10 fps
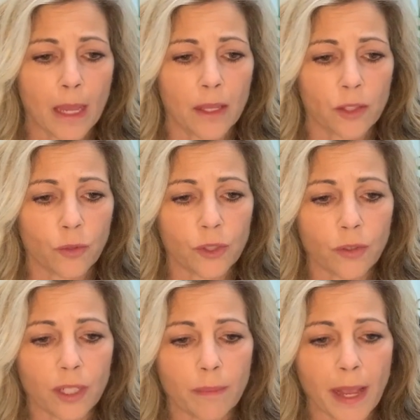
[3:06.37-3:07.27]
So as you
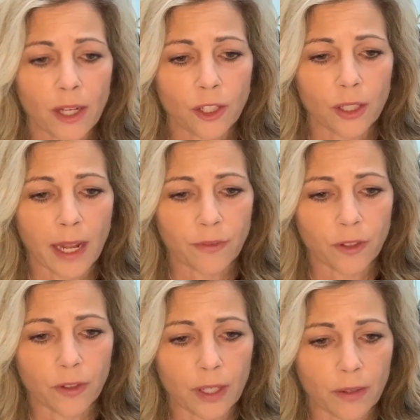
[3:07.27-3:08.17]
can imagine,
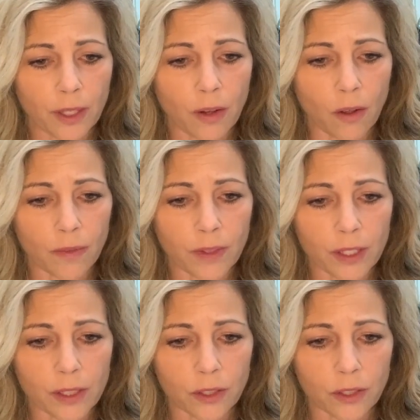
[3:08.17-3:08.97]
after hearing all of this,